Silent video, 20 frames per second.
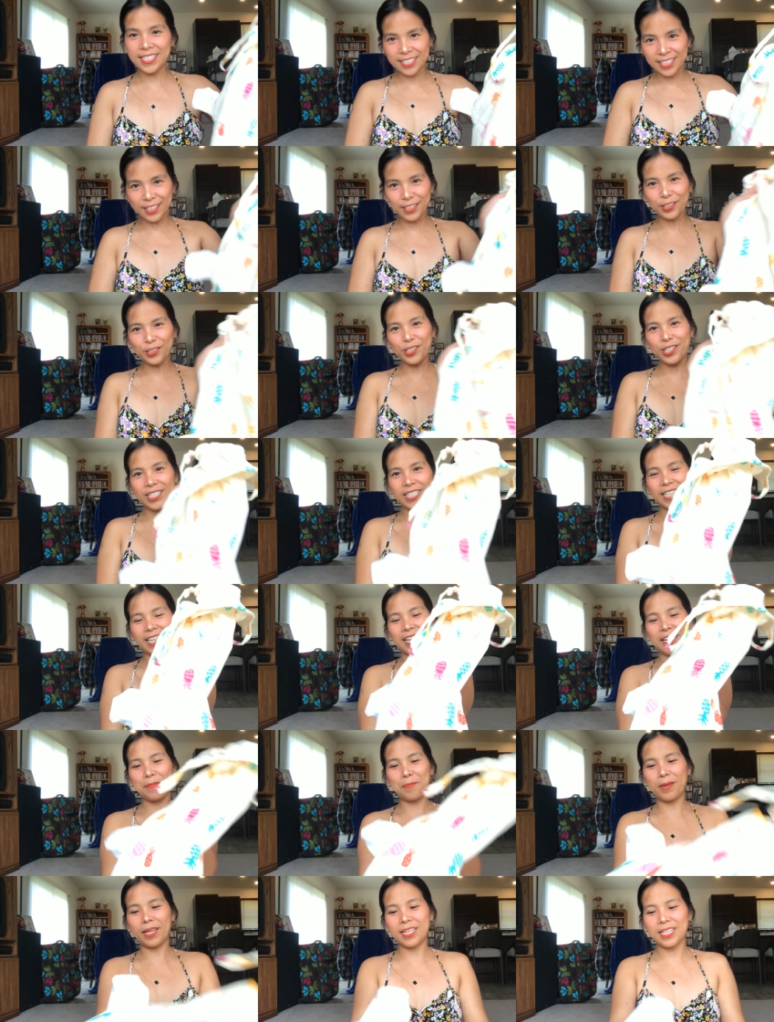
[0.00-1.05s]
Center
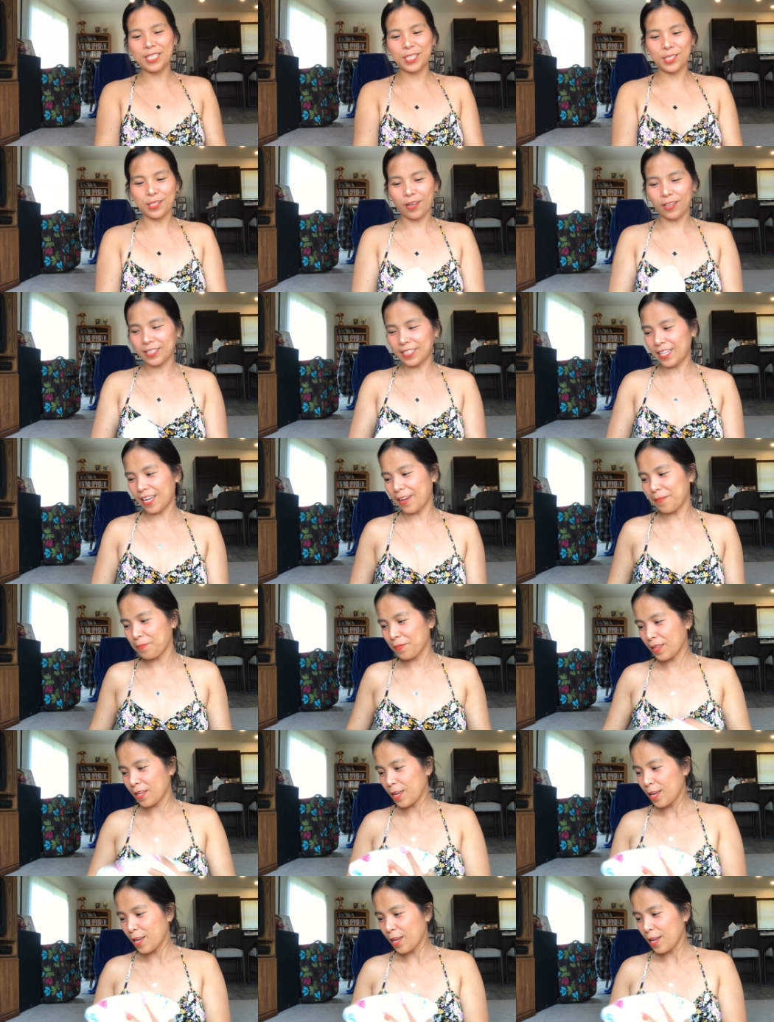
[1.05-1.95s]
City, Minnesota.